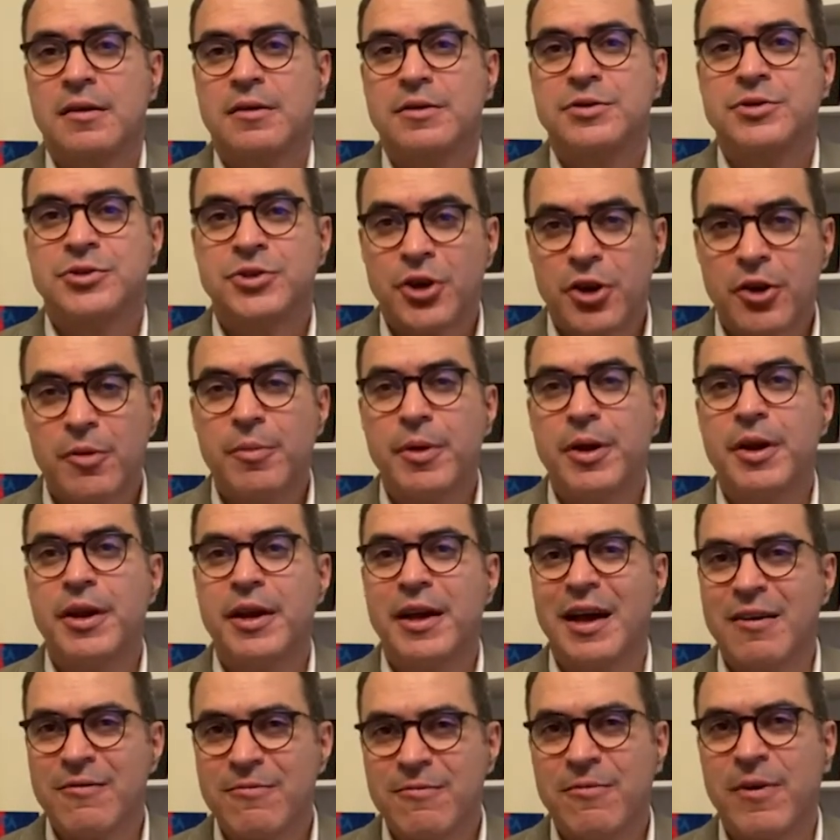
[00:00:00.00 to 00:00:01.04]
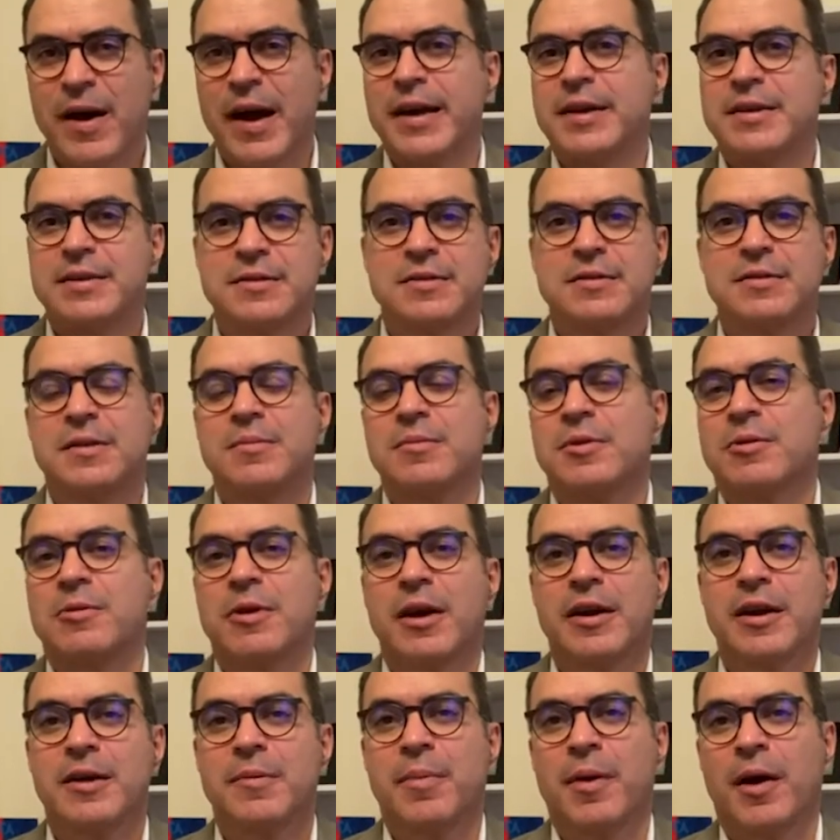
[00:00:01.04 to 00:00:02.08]
Germany, a vital
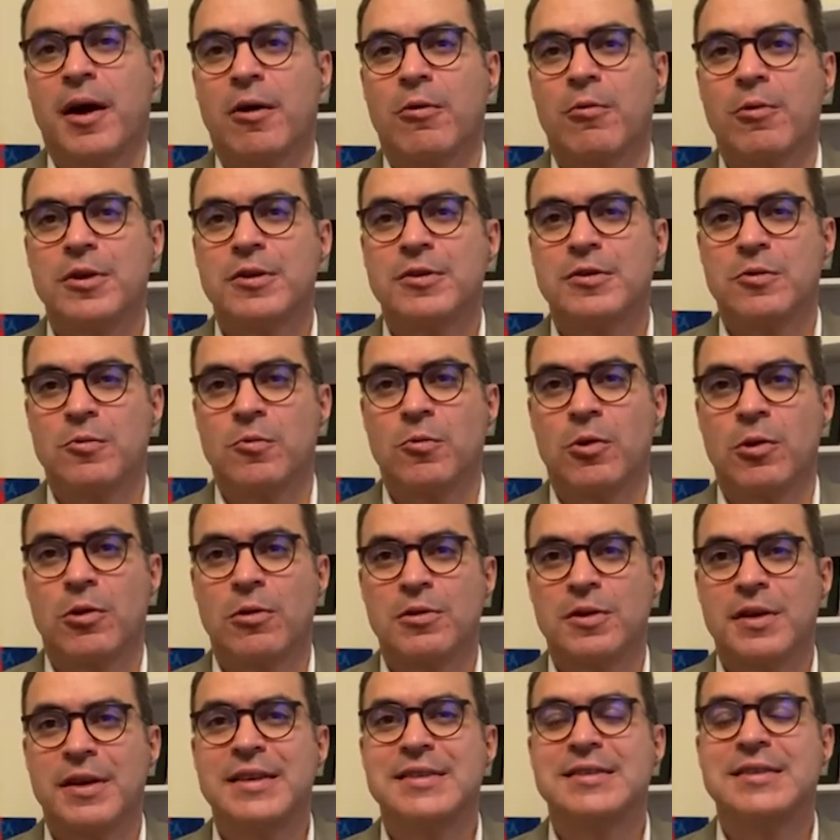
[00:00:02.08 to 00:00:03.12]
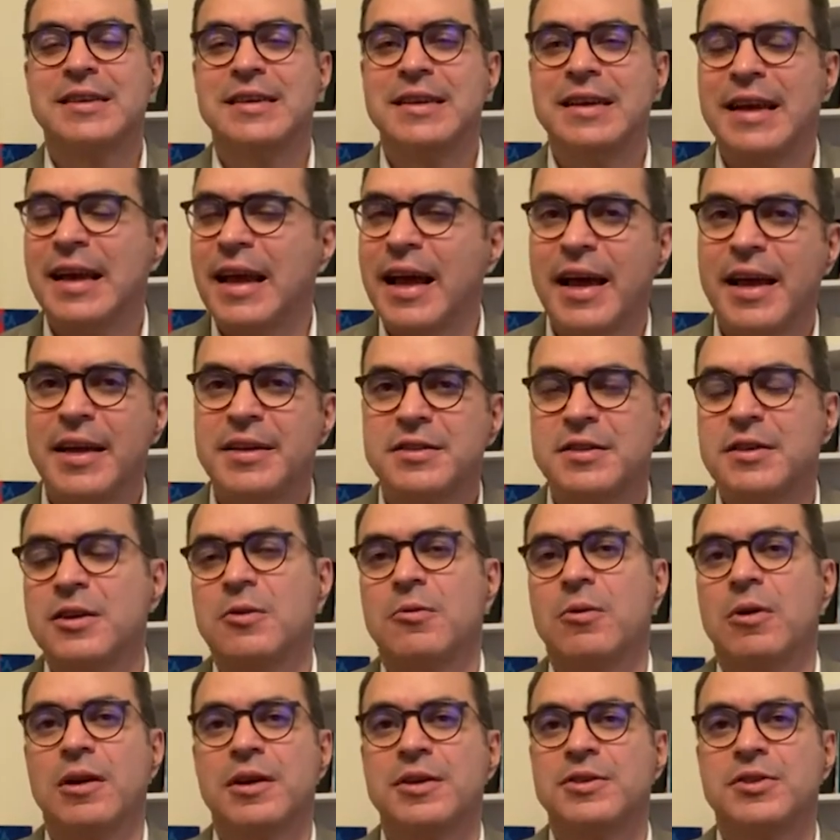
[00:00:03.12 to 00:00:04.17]
democratic power in the world, is engaged in
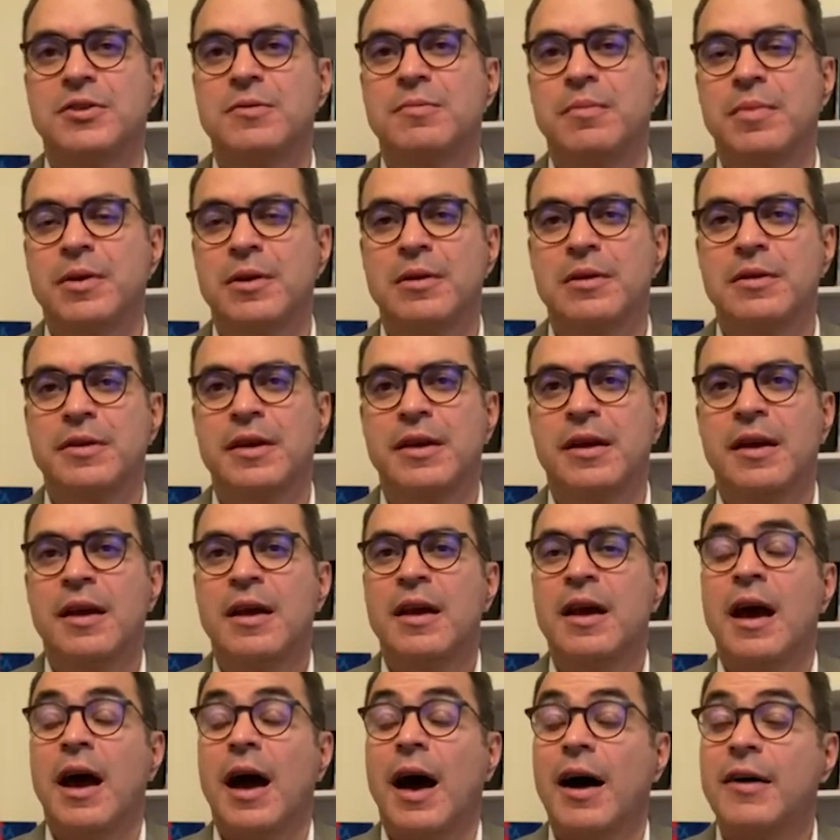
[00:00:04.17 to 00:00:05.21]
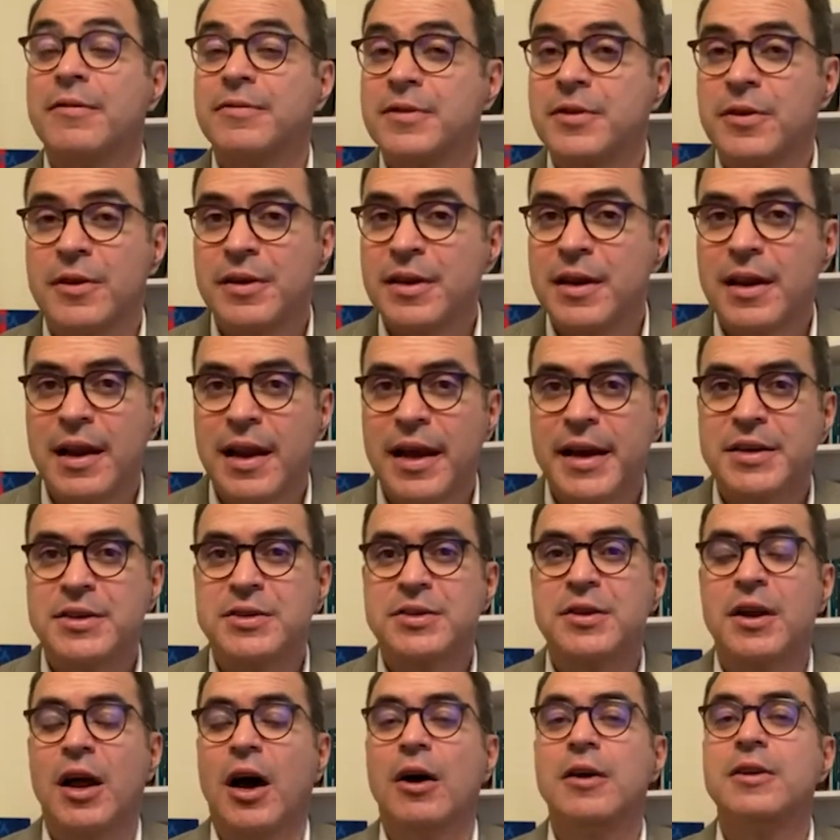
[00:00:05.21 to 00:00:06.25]
coalition building after an
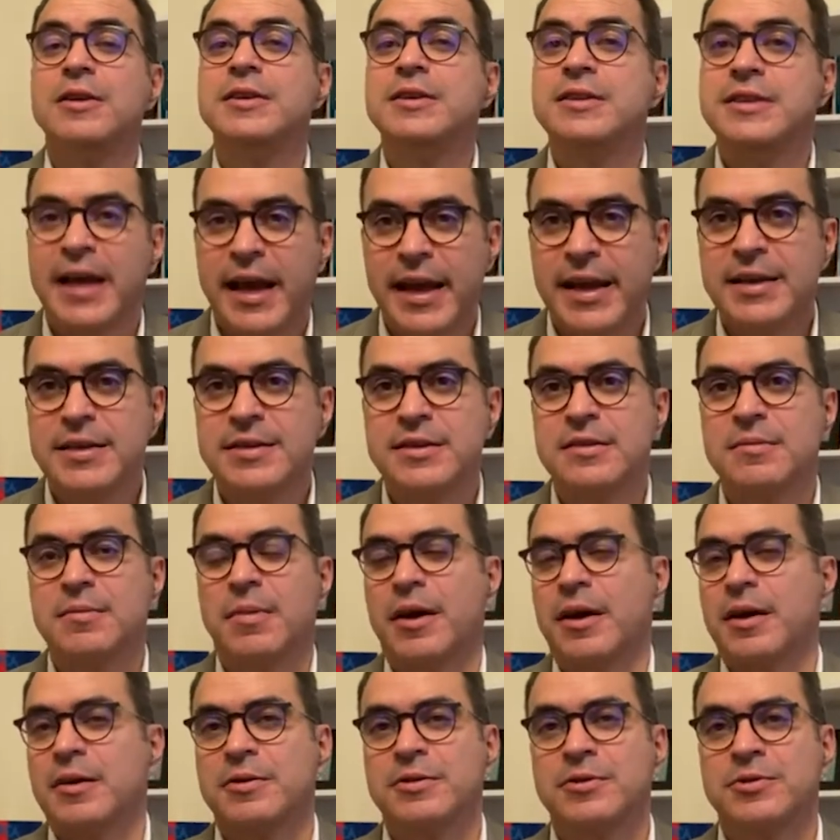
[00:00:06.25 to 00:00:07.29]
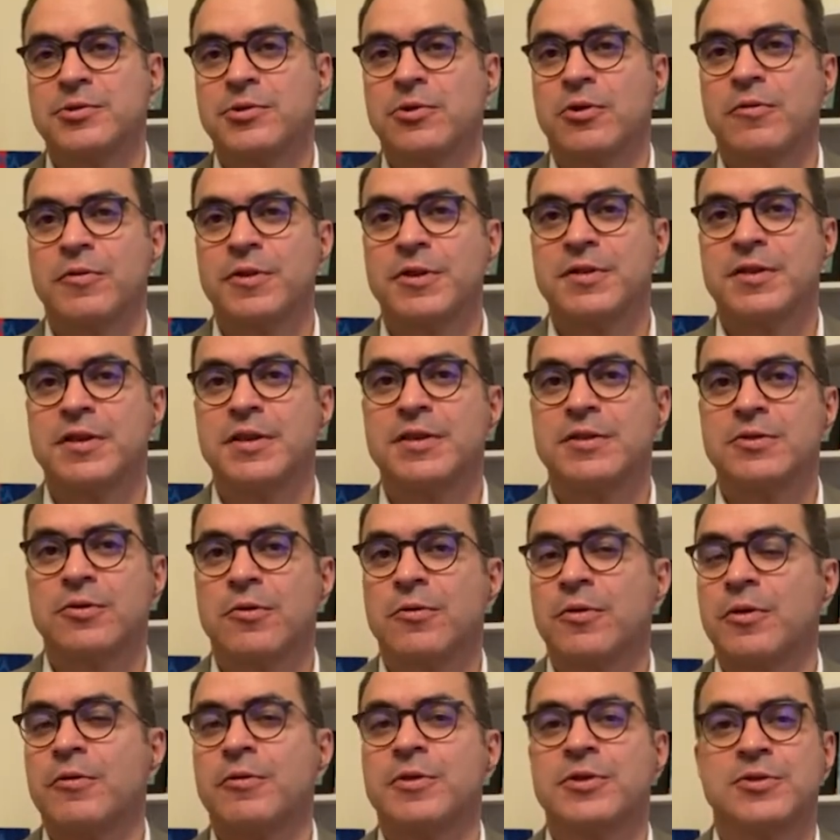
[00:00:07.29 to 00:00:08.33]
election untainted by controversies
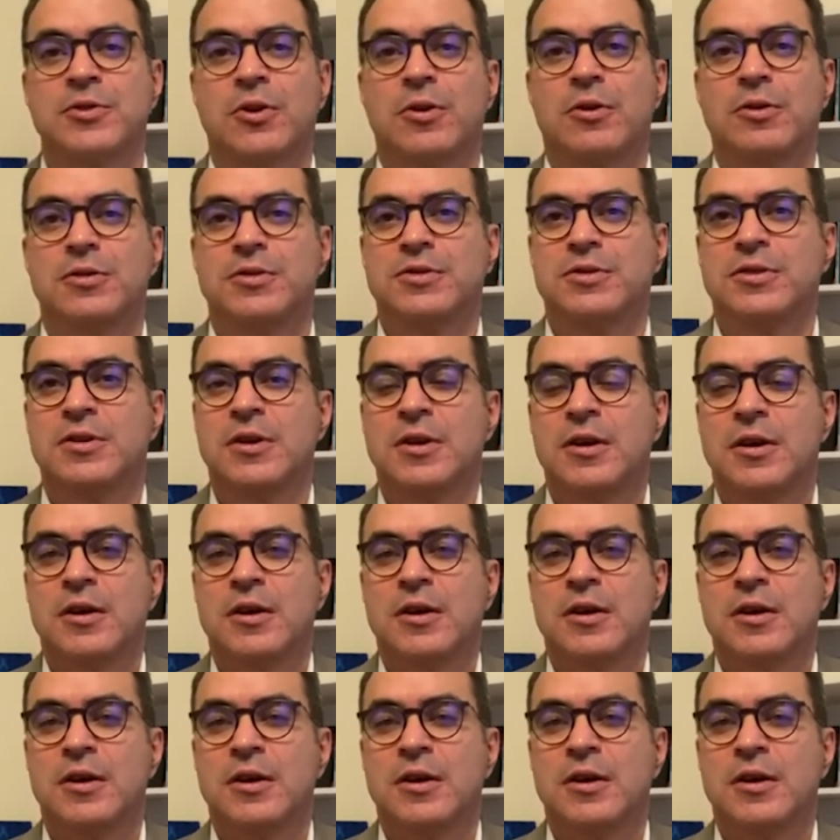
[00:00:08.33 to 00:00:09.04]
over results.